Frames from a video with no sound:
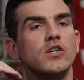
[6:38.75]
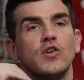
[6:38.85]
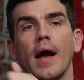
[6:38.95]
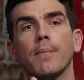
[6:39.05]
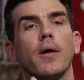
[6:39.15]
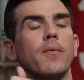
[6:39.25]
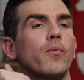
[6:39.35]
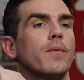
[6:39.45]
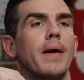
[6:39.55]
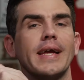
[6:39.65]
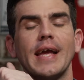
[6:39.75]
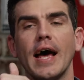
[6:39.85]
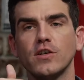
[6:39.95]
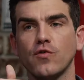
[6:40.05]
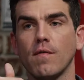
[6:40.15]
Jack Plummer would make
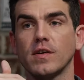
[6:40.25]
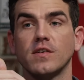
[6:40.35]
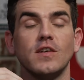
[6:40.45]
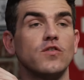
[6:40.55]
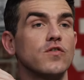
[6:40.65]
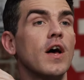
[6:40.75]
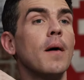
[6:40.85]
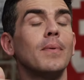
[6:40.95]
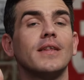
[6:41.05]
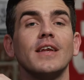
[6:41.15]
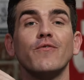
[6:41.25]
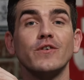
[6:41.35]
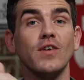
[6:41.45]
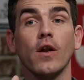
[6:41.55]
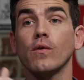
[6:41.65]
catastrophic decisions, but the
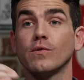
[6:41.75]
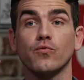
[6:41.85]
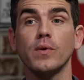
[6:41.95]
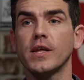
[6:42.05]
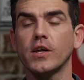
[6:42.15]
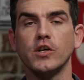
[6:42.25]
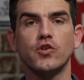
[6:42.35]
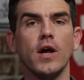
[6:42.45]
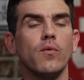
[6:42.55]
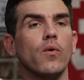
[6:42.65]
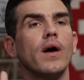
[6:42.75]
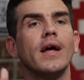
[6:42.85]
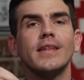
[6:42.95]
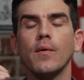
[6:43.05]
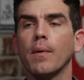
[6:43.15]
defense not only was really good in general,
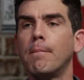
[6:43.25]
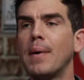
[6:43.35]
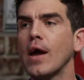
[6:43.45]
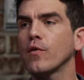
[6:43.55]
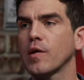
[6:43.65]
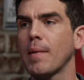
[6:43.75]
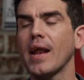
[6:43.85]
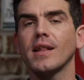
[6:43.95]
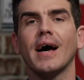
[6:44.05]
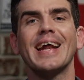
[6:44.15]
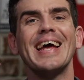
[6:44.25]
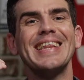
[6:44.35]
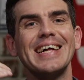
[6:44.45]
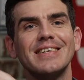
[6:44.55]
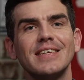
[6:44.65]
they would bail them out a lot,
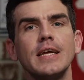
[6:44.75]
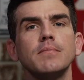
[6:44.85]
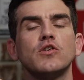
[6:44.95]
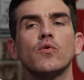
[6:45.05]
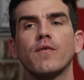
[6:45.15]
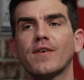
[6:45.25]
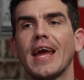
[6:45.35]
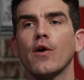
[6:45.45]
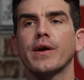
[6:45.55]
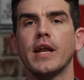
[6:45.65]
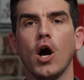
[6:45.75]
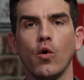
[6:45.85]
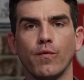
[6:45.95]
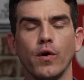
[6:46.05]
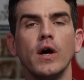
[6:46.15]
and that seems to have carried
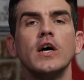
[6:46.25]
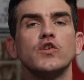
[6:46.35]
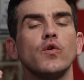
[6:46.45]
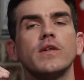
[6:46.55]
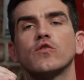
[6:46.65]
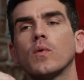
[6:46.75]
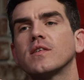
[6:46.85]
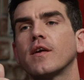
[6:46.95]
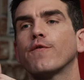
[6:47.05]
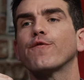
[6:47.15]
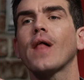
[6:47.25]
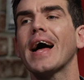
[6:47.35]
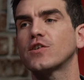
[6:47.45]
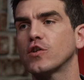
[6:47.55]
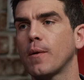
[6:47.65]
over. So this wasn't a
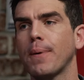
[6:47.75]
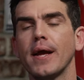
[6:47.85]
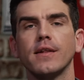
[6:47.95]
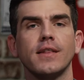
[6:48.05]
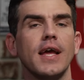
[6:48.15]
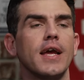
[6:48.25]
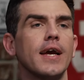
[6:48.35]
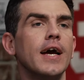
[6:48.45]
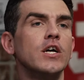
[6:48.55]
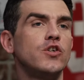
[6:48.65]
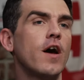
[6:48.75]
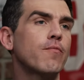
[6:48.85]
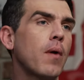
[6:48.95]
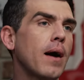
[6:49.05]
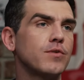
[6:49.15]
flash in the pan thing.
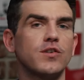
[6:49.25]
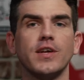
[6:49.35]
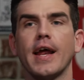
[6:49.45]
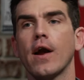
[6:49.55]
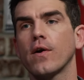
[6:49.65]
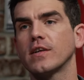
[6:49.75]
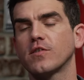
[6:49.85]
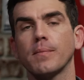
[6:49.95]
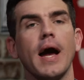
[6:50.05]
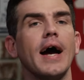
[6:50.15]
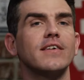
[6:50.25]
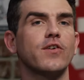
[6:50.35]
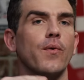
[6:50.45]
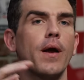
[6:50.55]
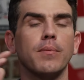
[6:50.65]
Jeff Brohm just inherited some guys
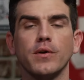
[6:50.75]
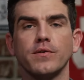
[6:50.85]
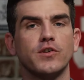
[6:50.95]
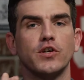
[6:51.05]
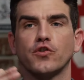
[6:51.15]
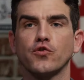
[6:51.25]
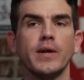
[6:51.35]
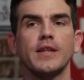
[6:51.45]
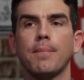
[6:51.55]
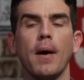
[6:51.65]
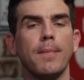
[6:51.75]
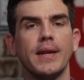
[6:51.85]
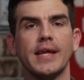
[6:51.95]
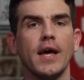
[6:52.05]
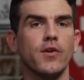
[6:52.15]
that were able to string the
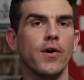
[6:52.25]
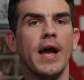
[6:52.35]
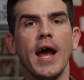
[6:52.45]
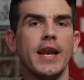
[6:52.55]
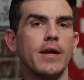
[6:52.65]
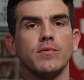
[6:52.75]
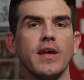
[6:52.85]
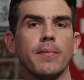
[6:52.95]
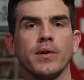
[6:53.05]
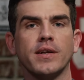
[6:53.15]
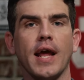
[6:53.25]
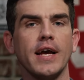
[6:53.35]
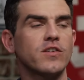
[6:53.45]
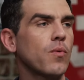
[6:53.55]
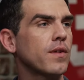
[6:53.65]
puppet together, and he was able to
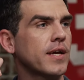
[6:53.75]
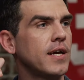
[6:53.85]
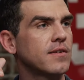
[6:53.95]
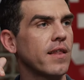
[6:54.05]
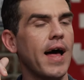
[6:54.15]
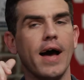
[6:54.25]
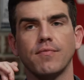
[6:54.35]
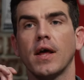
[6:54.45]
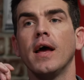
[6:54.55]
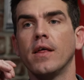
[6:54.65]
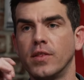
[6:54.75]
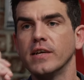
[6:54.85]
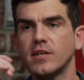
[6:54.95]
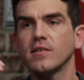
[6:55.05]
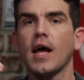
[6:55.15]
dance while the kids laughed.
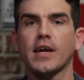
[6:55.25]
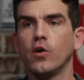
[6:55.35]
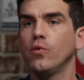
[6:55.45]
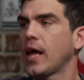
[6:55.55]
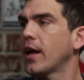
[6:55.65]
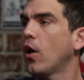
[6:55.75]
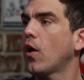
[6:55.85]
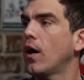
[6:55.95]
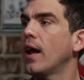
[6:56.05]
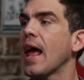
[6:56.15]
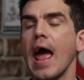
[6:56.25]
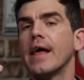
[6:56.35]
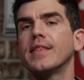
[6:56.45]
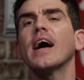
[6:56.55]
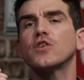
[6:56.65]
This is like who they are,
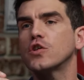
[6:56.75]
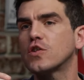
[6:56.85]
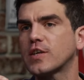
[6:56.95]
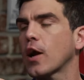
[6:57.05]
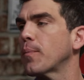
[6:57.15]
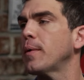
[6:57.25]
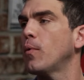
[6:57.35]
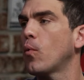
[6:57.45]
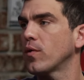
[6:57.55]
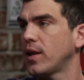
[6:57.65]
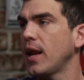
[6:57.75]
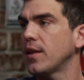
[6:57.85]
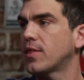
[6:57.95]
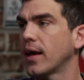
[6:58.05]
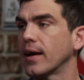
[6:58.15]
and that should scare people more than
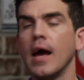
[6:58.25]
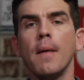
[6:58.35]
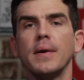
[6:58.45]
anything.